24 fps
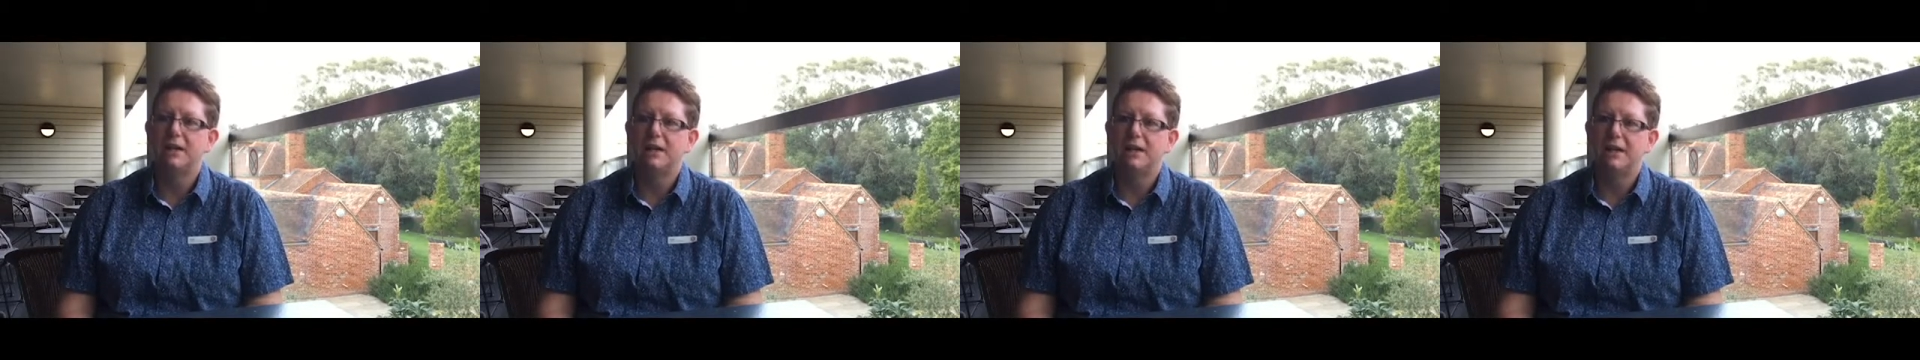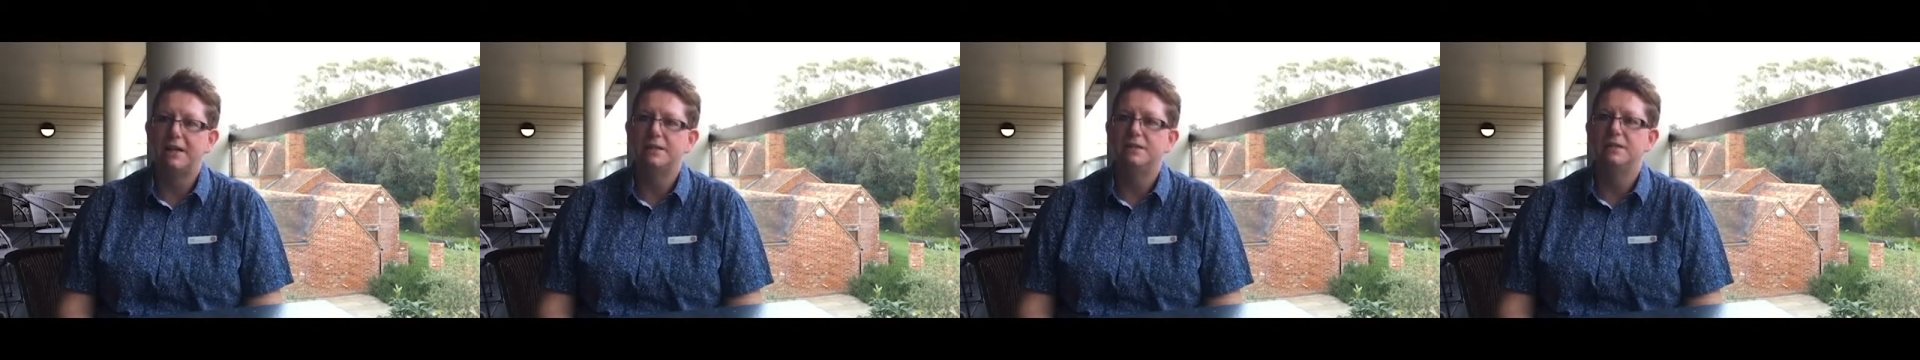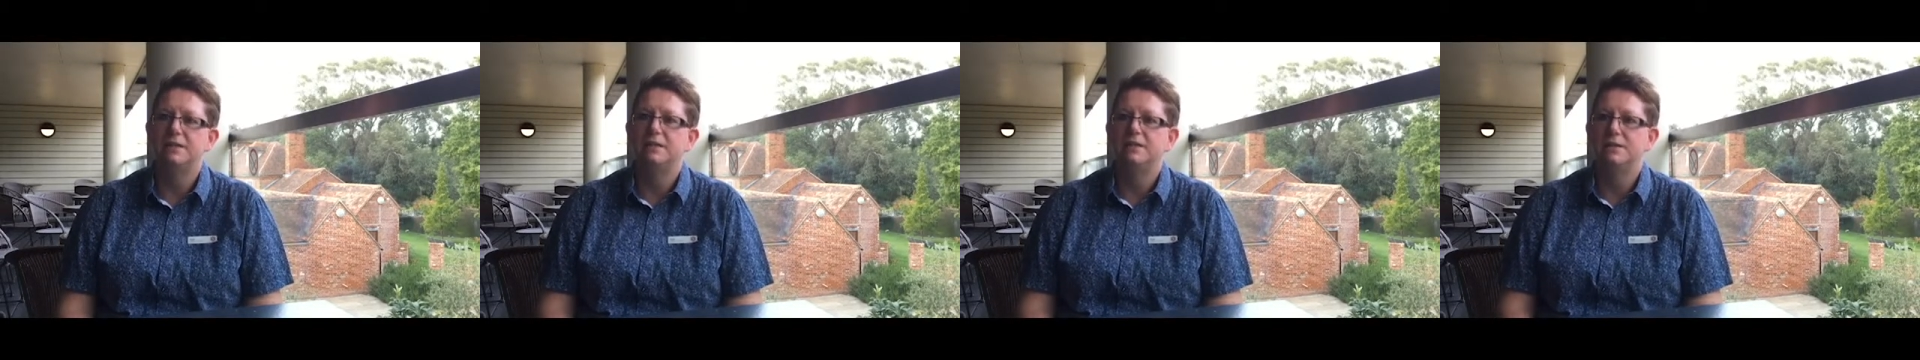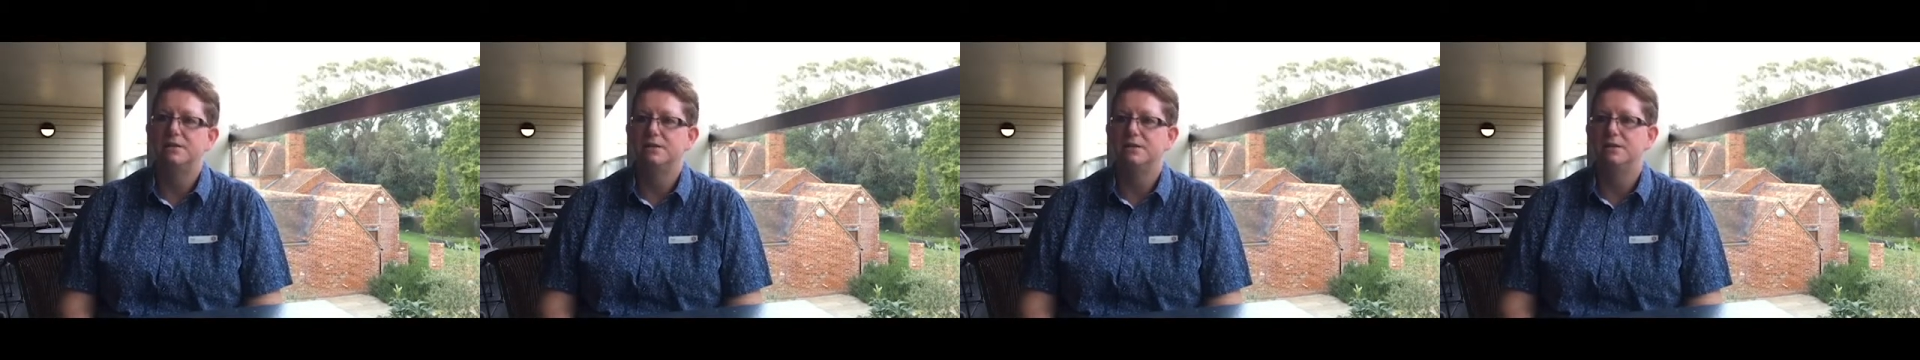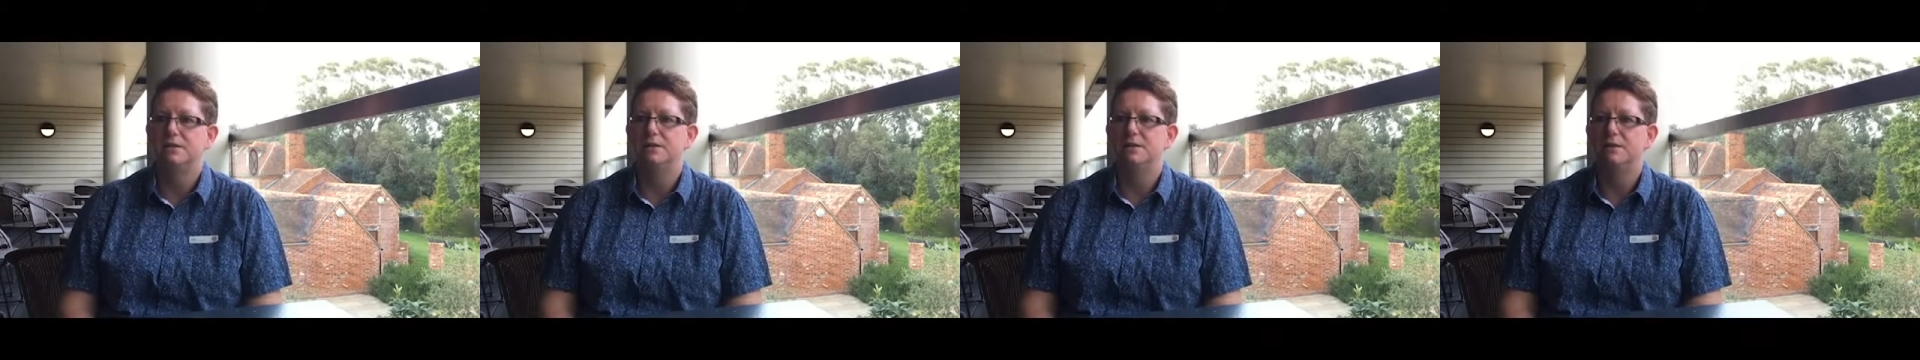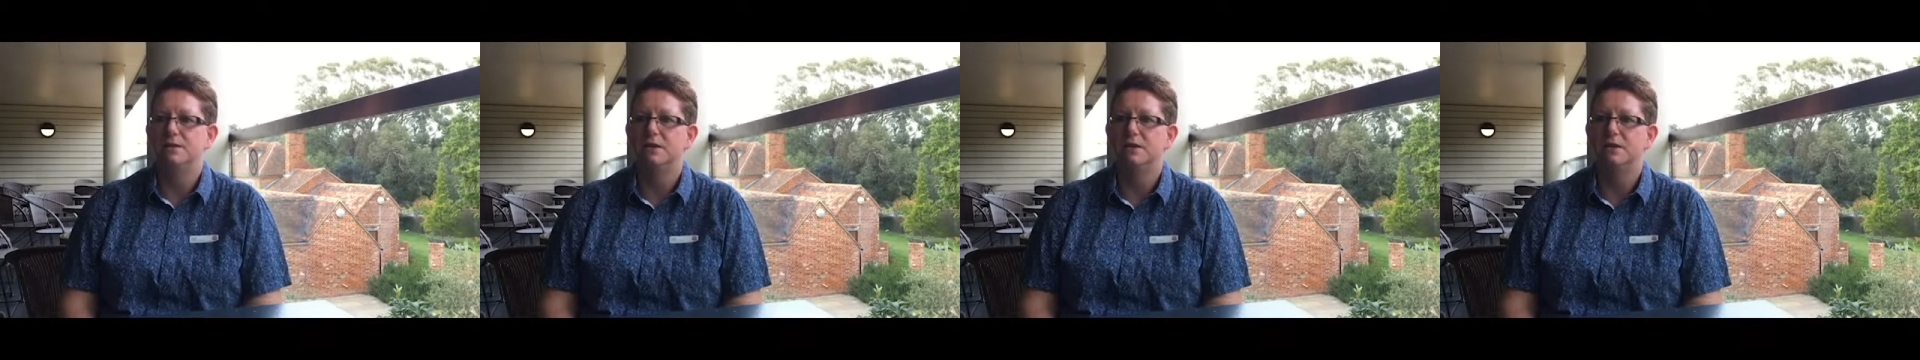our letters
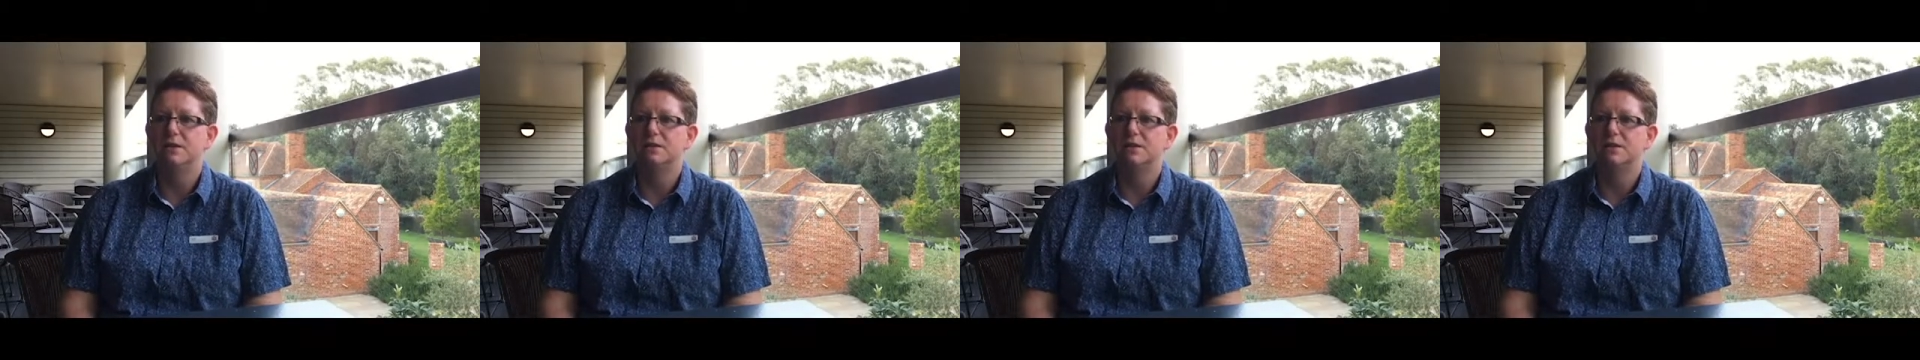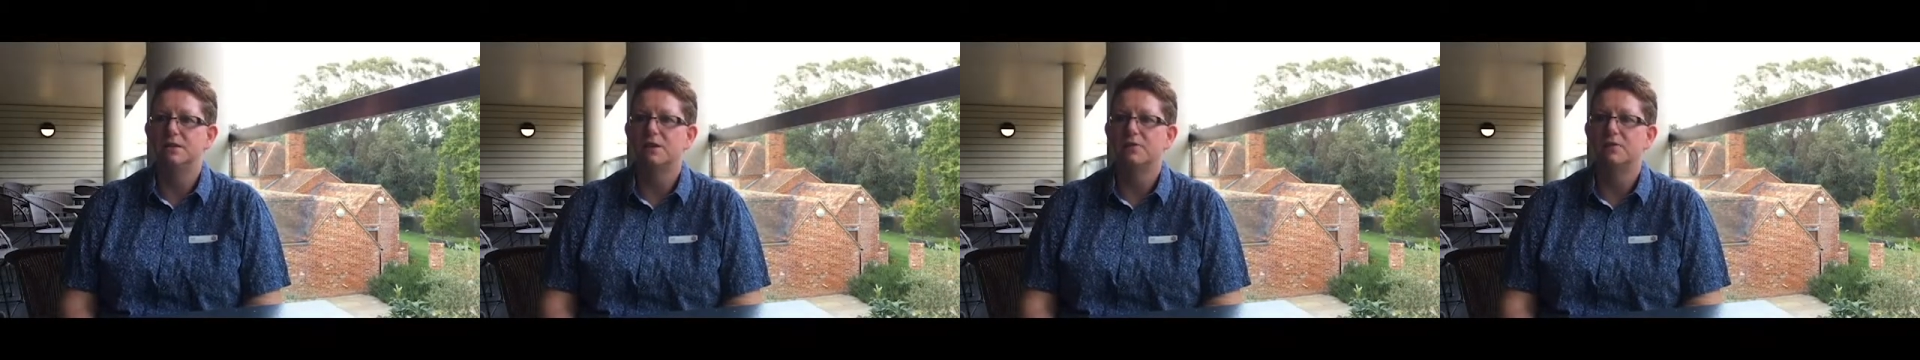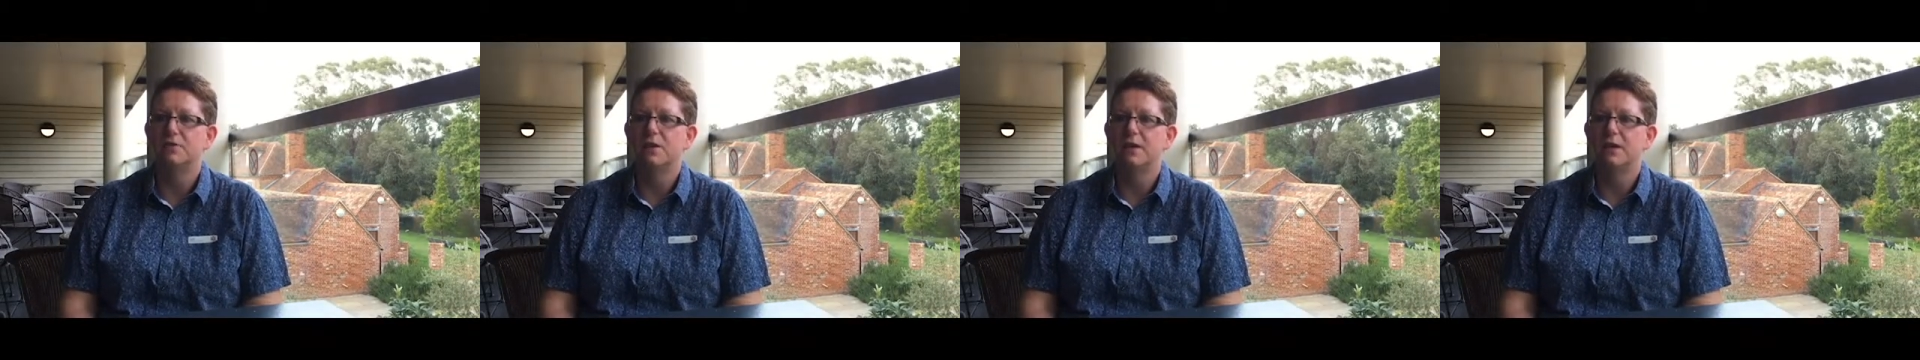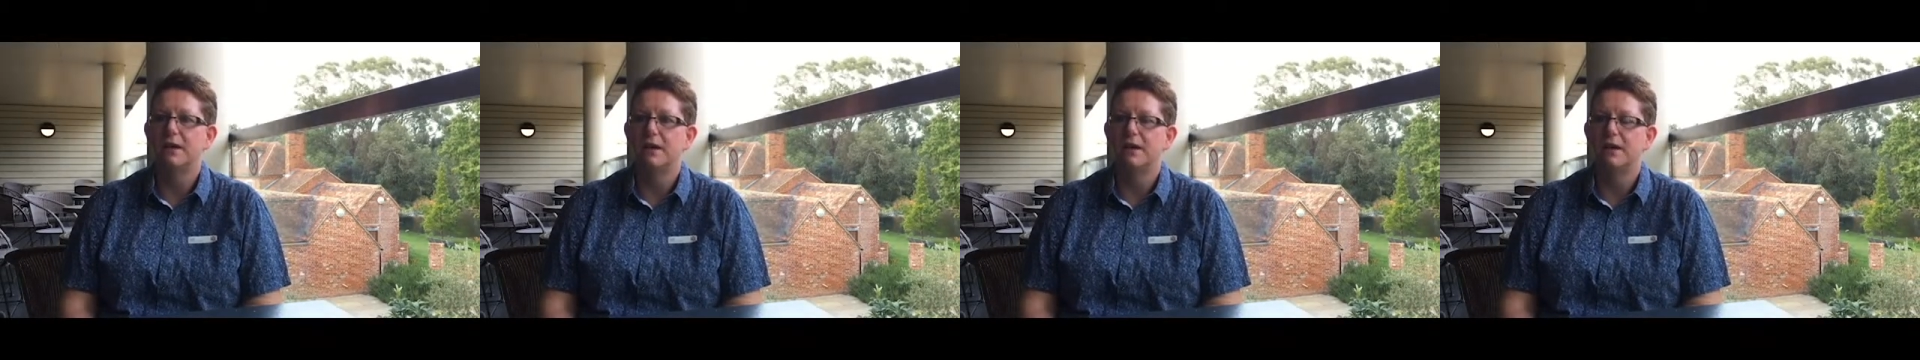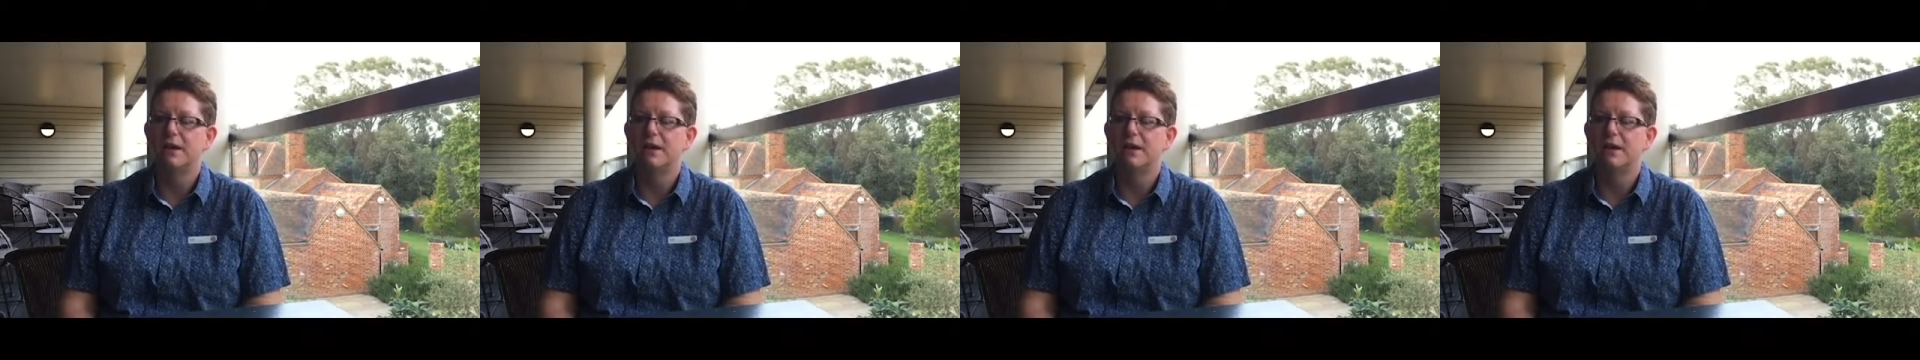and stuff like